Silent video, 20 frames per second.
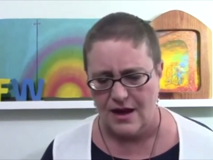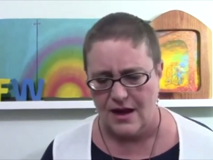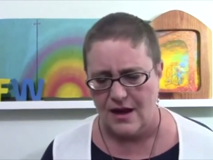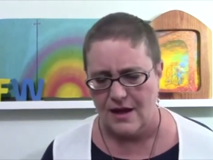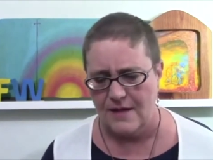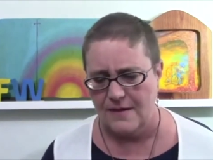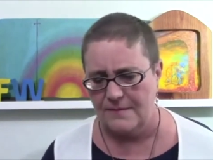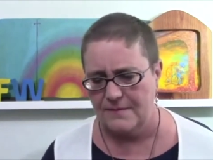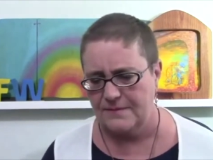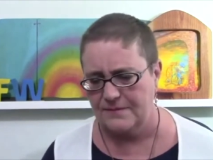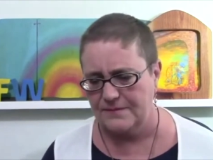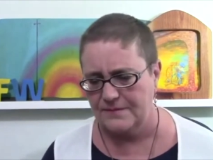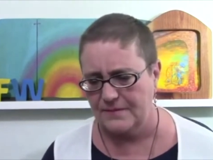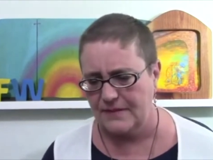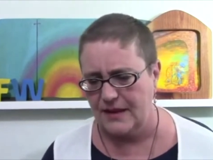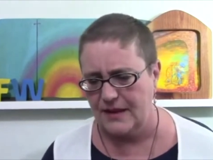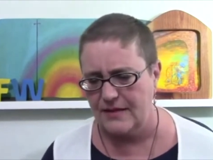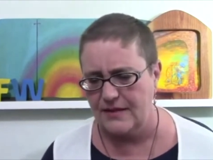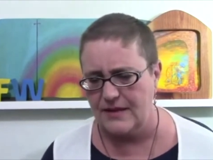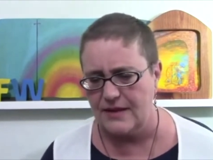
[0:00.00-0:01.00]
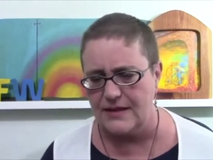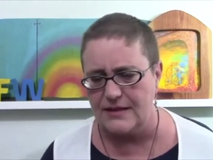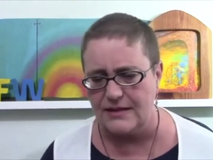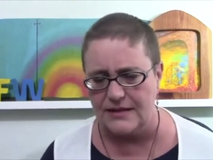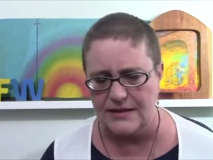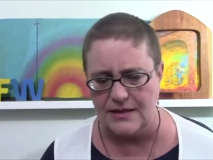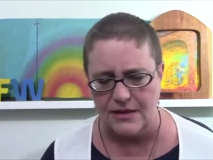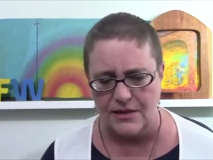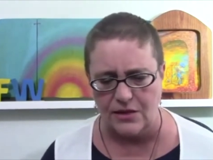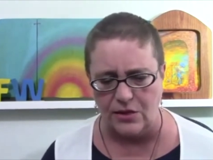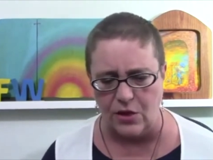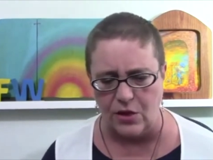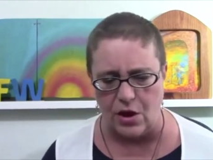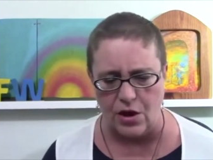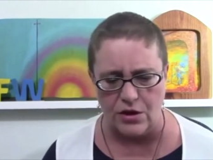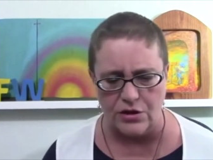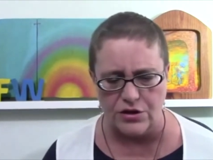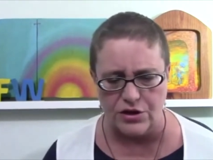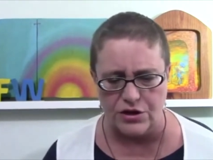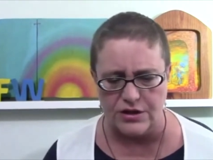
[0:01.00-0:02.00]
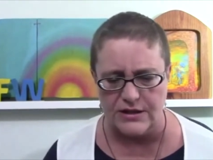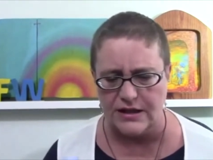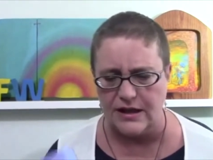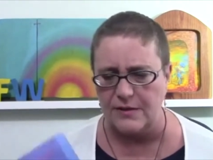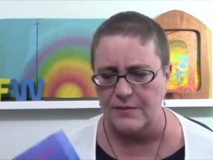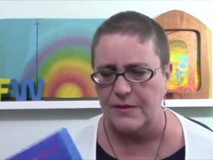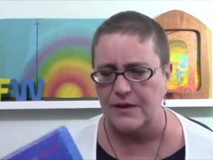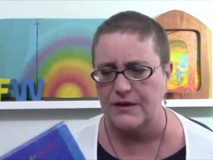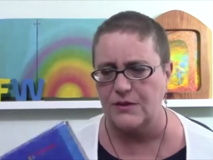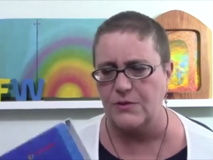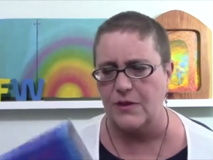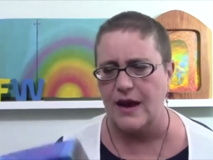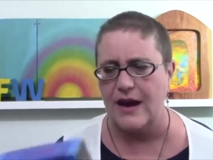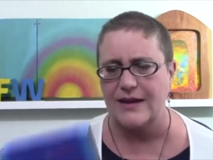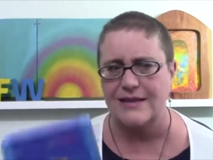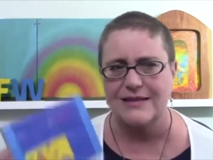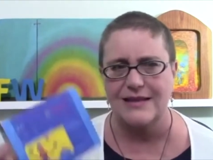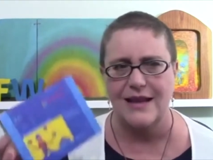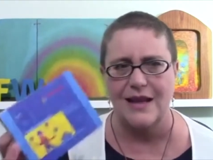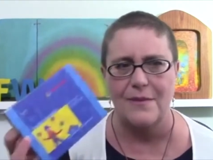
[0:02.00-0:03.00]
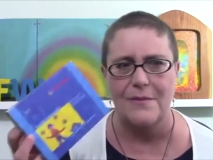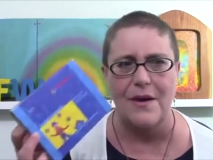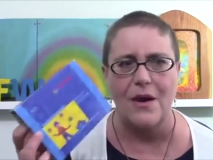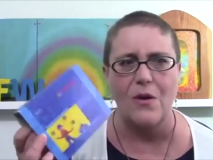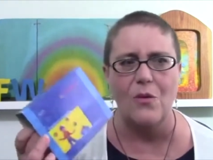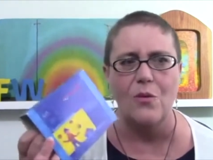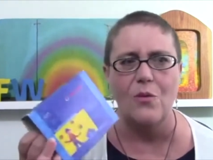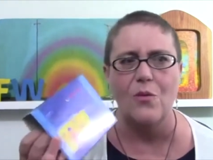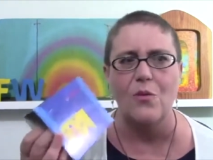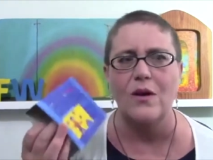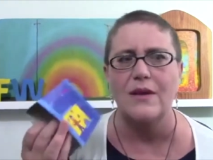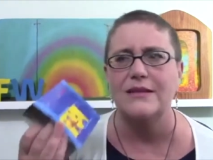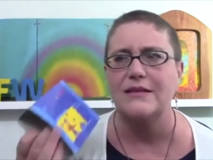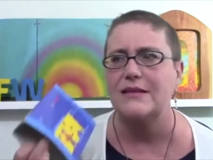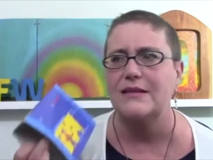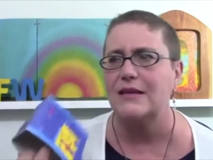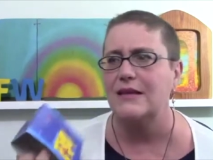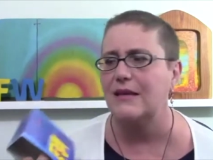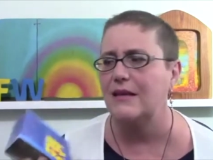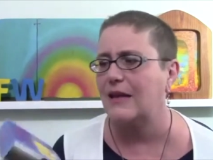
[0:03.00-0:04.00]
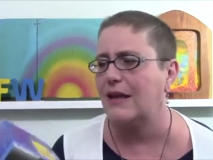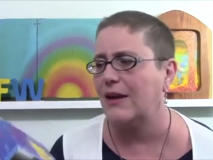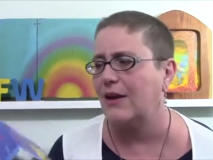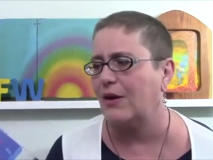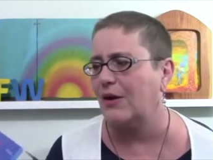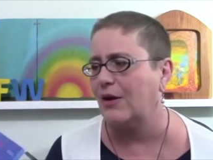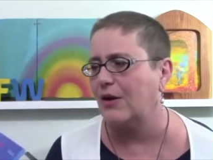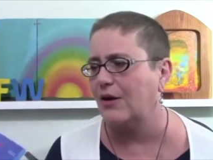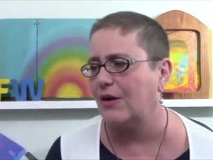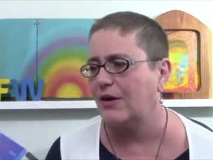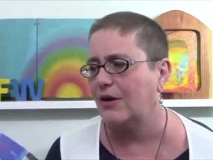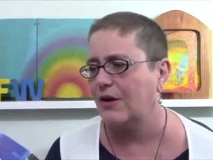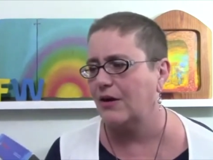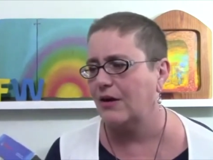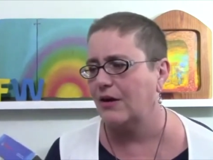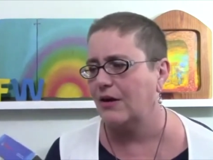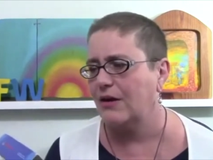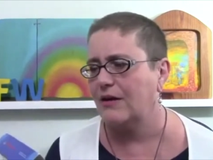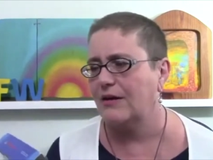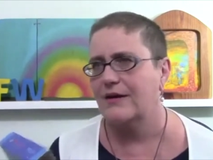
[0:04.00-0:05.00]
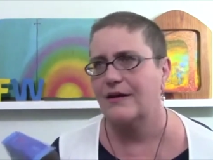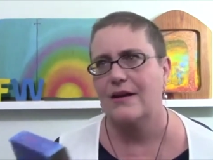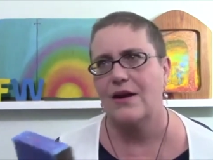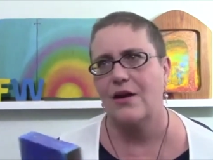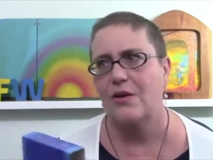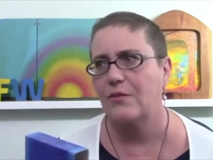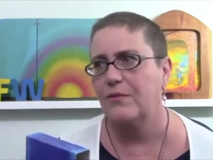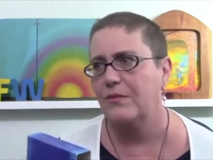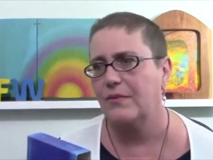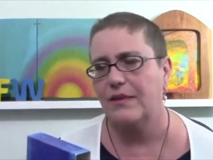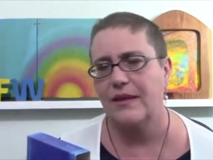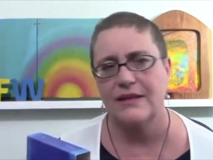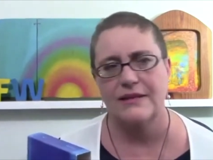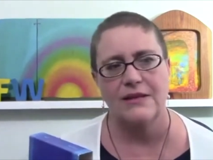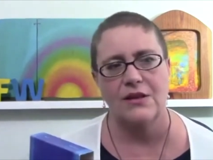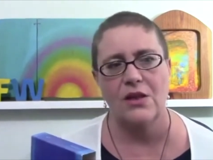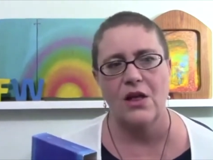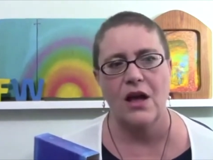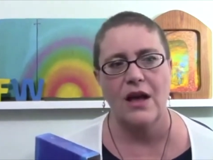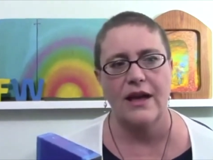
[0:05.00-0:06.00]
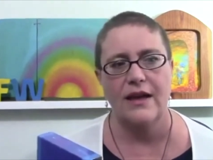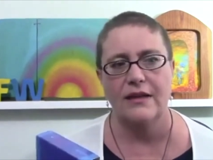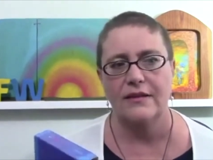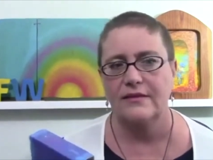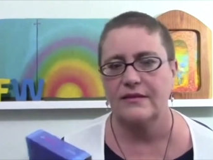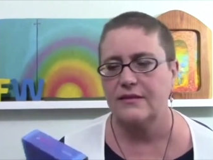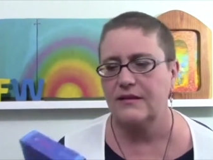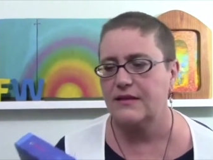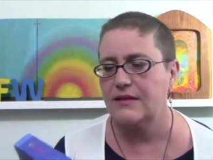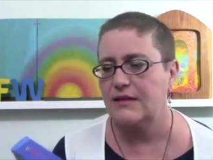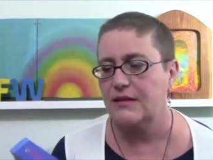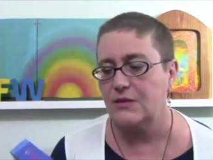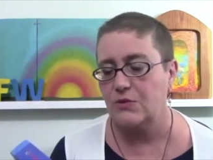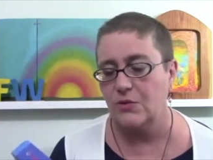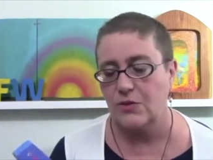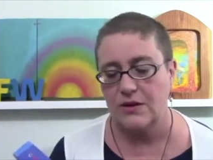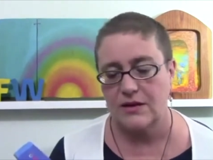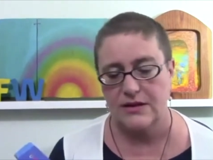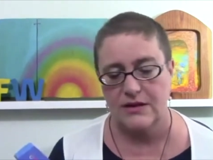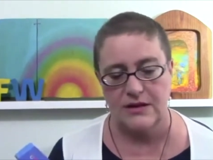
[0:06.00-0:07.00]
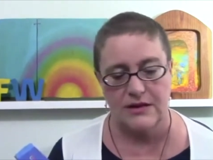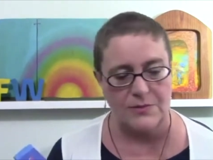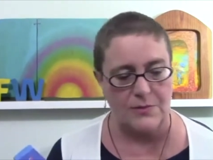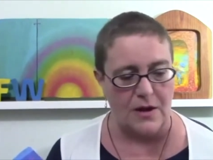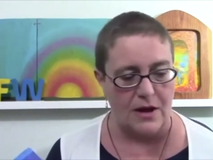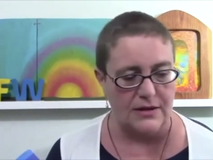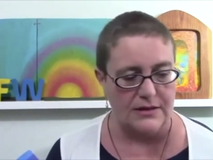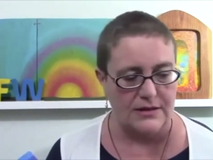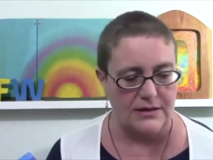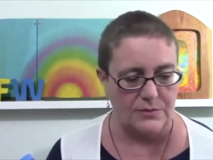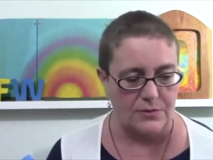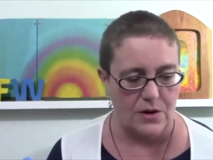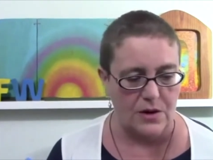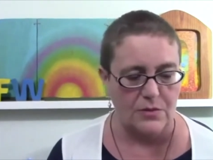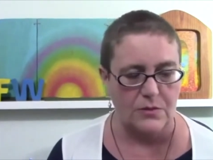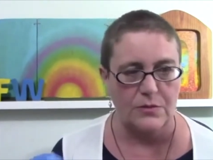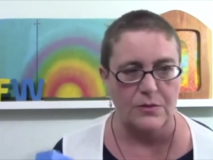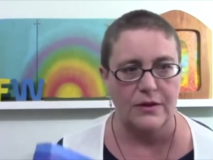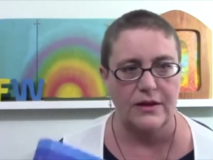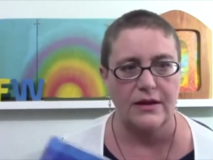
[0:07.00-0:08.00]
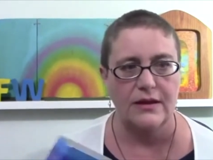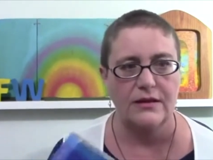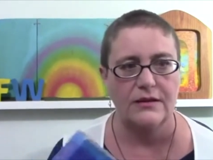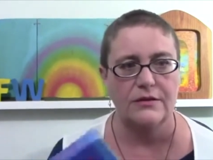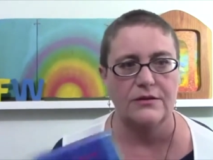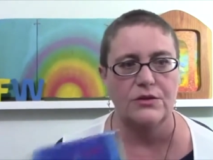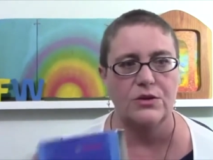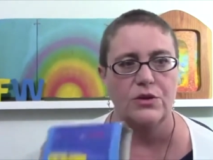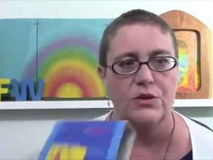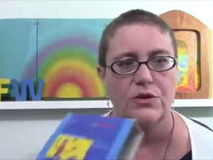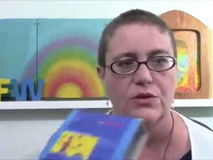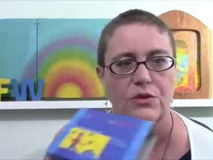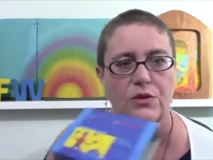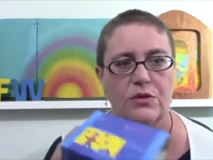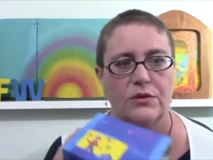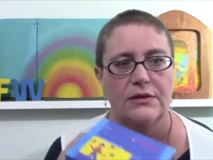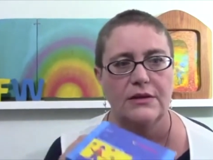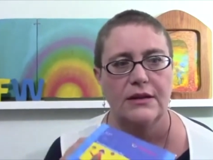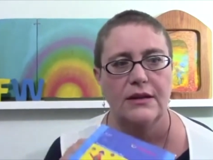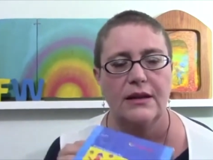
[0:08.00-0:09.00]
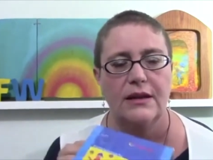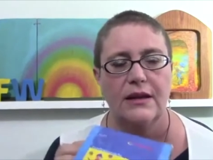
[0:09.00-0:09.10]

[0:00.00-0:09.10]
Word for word: Um, this is a larger set of beeswax, about once a year. No, that's a lie. This this one this box is probably two years old.